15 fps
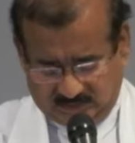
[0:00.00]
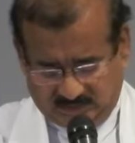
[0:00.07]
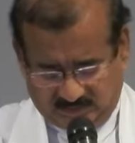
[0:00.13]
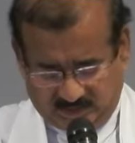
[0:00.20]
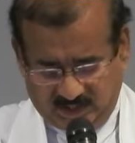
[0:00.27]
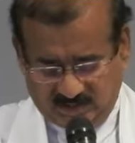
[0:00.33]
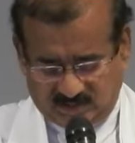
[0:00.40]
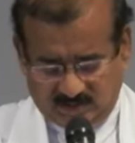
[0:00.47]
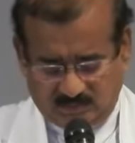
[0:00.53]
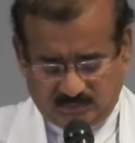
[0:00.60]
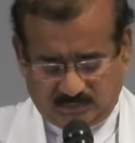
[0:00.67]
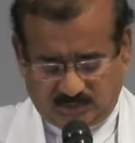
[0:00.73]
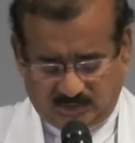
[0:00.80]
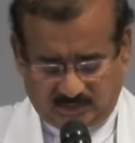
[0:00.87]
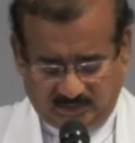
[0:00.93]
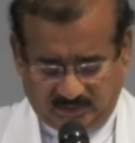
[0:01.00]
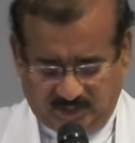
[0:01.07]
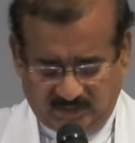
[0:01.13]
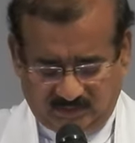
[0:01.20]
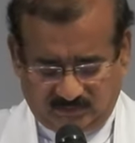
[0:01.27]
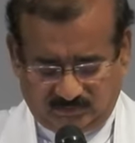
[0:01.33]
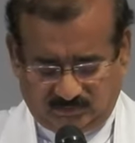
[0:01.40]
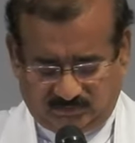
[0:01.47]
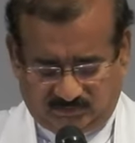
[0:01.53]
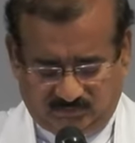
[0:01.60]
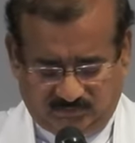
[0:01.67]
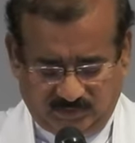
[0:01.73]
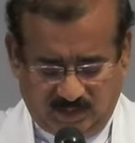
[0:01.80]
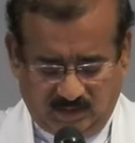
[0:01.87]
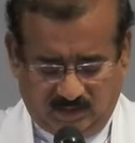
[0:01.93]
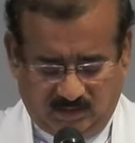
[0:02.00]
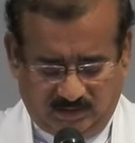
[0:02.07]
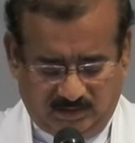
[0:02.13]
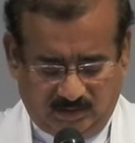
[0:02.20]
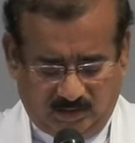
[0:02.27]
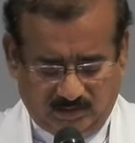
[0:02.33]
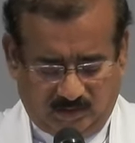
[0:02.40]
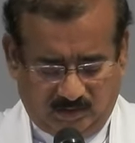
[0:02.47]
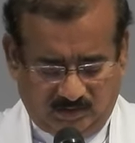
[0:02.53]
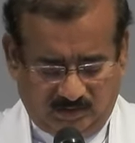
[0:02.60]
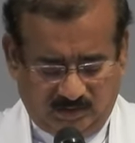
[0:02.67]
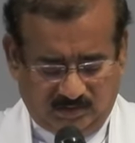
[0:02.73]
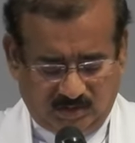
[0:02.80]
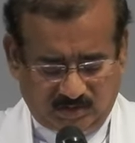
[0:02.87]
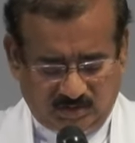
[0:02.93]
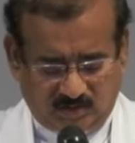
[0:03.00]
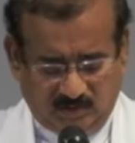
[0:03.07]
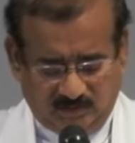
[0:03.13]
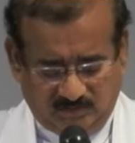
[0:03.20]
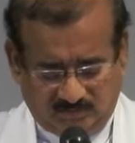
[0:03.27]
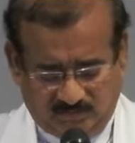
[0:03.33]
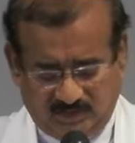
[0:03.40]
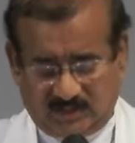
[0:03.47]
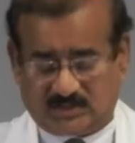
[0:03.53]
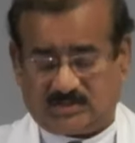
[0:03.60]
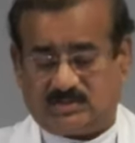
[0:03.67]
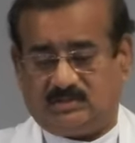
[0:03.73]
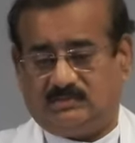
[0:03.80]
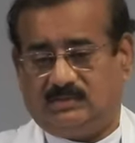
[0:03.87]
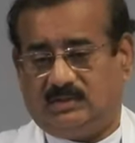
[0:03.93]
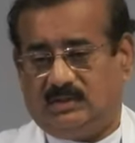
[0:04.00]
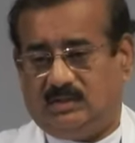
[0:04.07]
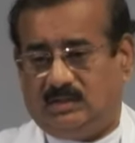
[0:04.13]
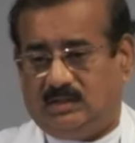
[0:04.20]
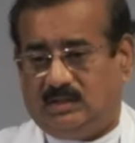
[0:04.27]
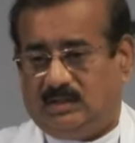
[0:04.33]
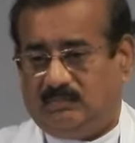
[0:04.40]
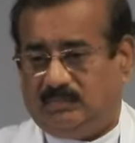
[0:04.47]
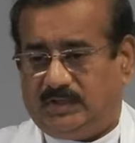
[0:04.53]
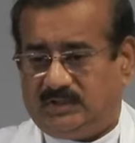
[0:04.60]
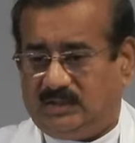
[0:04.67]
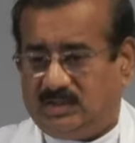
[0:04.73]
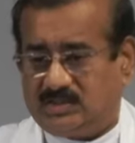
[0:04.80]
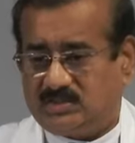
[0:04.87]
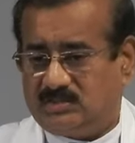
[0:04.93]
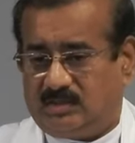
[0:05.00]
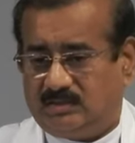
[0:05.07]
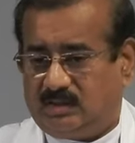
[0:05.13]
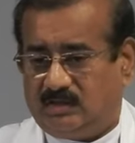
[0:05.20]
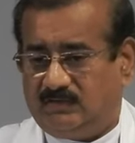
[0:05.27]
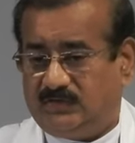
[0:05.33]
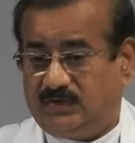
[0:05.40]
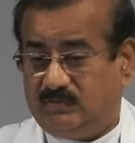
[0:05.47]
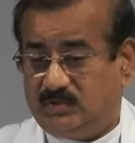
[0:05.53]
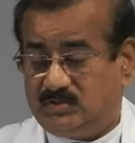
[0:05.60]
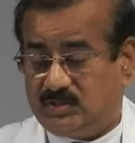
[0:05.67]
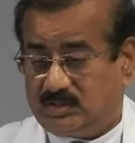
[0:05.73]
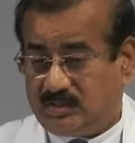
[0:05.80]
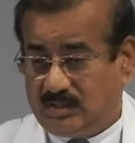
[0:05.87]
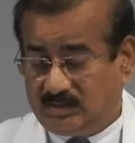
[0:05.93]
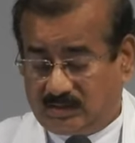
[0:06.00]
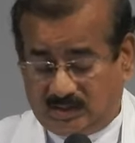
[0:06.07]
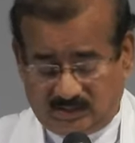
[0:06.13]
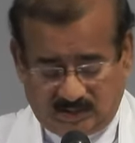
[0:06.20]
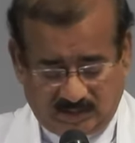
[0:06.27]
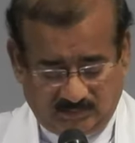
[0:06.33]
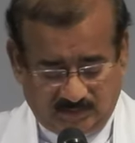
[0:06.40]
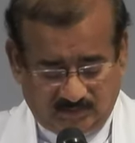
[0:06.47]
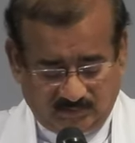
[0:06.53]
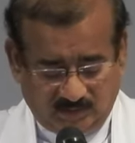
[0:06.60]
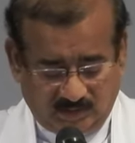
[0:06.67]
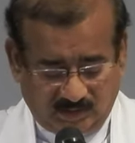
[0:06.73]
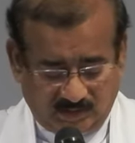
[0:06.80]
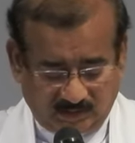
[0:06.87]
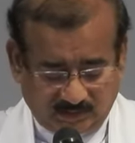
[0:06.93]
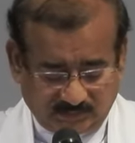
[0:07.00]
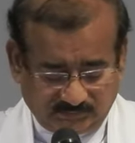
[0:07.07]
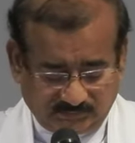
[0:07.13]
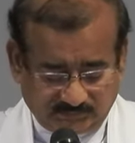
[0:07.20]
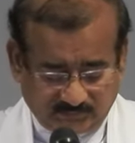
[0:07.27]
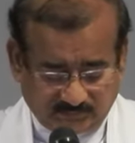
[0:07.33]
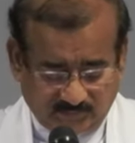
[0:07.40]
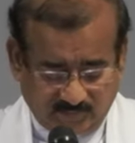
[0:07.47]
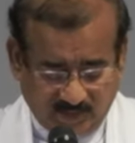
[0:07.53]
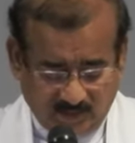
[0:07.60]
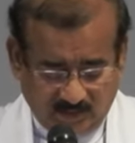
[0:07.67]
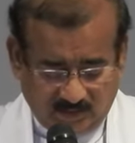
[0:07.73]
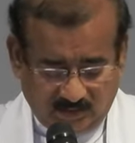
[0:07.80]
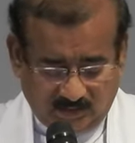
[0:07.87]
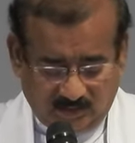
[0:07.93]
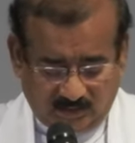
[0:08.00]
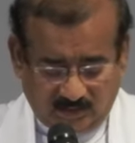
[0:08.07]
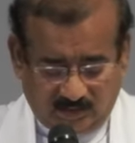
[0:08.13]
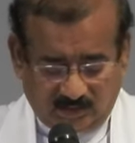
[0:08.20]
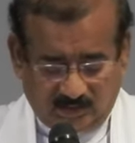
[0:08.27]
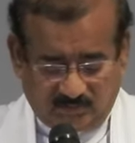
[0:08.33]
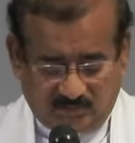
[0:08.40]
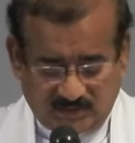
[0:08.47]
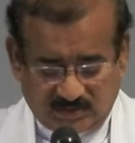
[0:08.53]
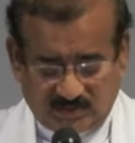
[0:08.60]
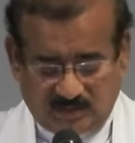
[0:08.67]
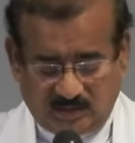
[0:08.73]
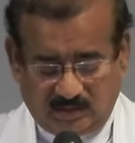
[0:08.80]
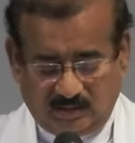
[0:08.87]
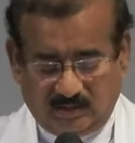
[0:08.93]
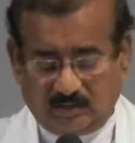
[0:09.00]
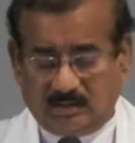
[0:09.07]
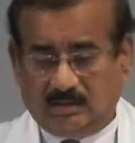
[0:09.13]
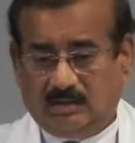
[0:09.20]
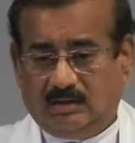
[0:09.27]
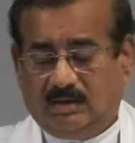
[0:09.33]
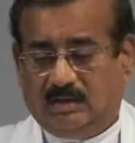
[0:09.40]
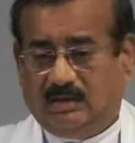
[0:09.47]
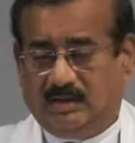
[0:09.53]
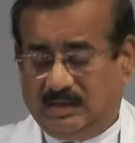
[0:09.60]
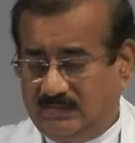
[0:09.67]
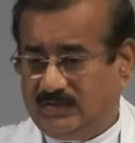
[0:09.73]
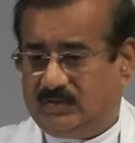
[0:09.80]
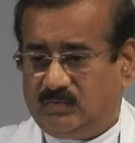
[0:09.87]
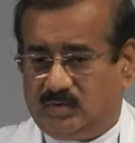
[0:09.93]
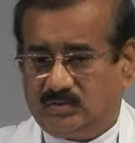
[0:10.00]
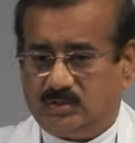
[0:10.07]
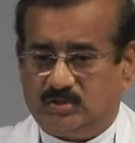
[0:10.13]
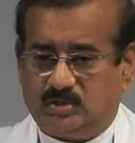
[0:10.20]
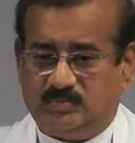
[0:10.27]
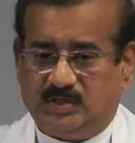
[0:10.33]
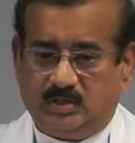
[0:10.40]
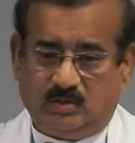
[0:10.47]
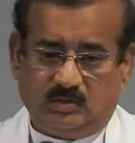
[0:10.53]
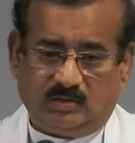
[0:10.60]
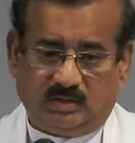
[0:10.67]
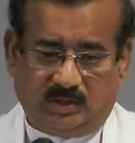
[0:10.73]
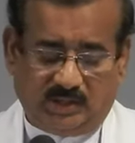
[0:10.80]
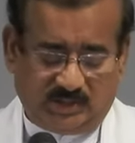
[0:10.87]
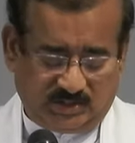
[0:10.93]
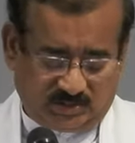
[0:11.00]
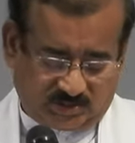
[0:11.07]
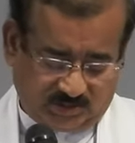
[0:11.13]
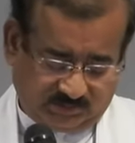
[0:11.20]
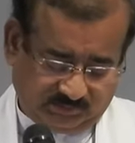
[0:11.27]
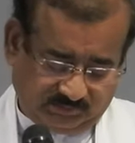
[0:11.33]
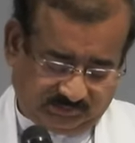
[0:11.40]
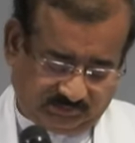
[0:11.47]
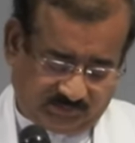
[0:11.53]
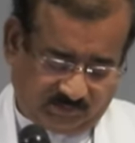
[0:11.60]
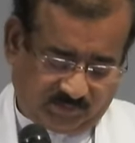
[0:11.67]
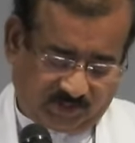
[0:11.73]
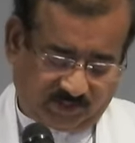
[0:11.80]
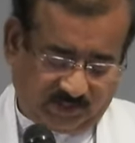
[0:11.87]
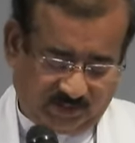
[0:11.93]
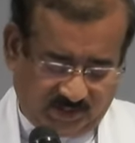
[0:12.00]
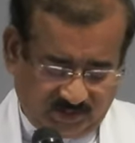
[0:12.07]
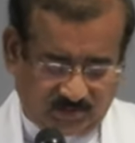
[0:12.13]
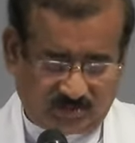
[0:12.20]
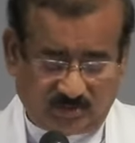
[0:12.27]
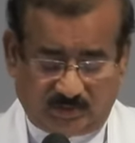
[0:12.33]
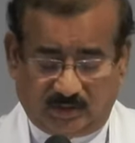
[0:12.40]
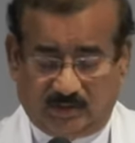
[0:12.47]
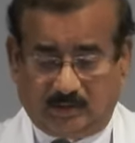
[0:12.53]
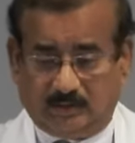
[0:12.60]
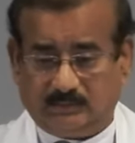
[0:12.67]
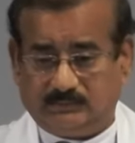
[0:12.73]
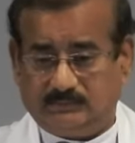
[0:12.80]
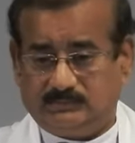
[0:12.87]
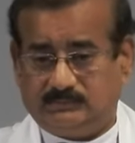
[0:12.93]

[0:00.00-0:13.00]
and great temple, great architectural feat. But it is not enough even to contain the hem of God. God of Israel never wanted to be localized, but in history,